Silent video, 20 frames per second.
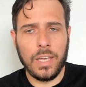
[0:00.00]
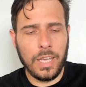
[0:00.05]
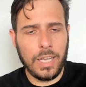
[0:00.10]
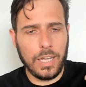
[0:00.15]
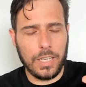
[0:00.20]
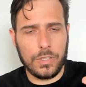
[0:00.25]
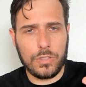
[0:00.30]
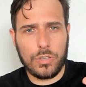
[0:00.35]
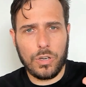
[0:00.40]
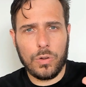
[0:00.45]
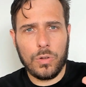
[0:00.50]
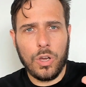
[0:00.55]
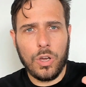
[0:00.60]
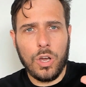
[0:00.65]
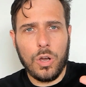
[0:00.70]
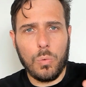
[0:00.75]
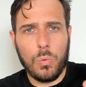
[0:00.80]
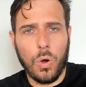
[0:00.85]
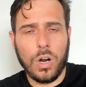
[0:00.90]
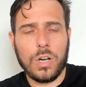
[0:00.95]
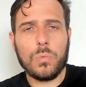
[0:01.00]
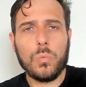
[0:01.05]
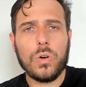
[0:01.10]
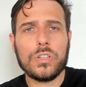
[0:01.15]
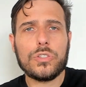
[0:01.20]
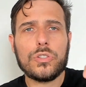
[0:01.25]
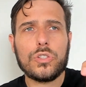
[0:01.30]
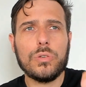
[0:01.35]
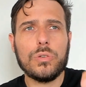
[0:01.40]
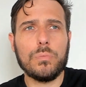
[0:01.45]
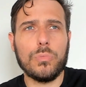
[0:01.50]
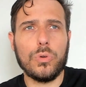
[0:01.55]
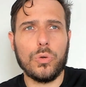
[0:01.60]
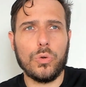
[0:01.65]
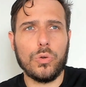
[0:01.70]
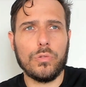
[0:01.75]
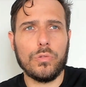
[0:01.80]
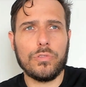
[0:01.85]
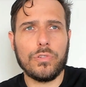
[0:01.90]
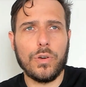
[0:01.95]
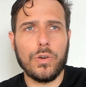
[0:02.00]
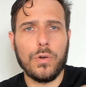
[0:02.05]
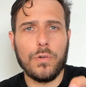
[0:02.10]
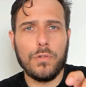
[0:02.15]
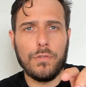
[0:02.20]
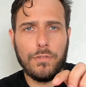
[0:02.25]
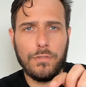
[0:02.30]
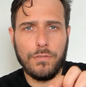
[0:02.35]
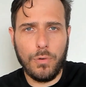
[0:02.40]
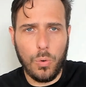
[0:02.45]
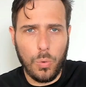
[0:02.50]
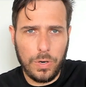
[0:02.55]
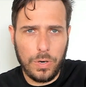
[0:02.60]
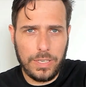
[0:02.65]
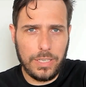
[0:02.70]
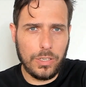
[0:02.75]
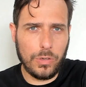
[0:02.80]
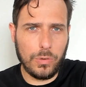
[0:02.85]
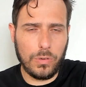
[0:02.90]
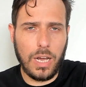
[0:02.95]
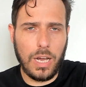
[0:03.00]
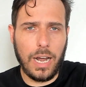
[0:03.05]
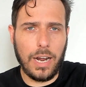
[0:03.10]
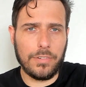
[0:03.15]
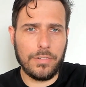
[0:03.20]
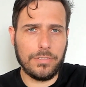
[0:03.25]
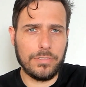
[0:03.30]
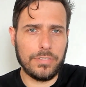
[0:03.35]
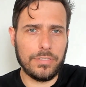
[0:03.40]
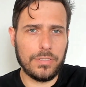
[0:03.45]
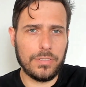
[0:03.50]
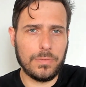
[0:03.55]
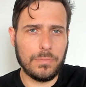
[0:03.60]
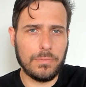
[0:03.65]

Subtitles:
And so what wants to move forward in your life?